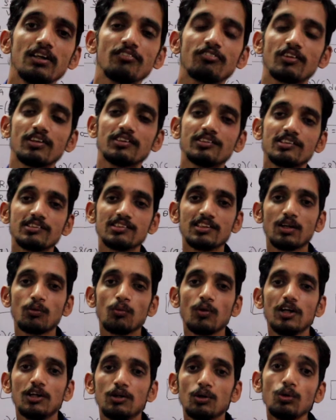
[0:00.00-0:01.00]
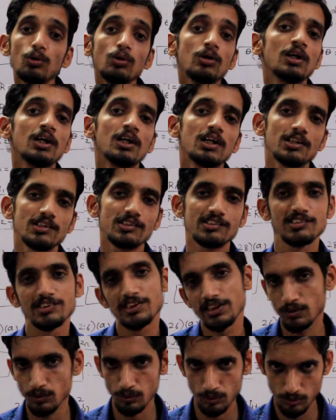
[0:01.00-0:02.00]
difference is equal to
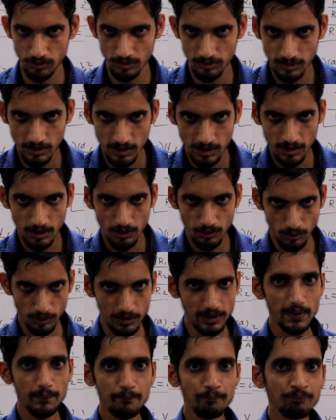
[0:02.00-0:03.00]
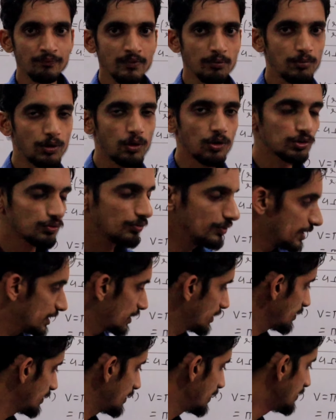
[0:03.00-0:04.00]
0. Okay, because
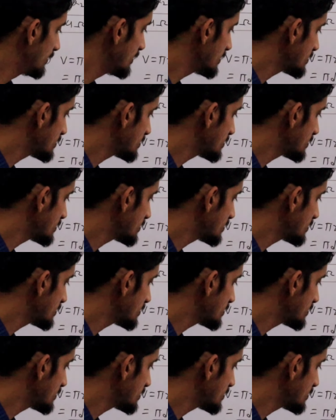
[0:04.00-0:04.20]
in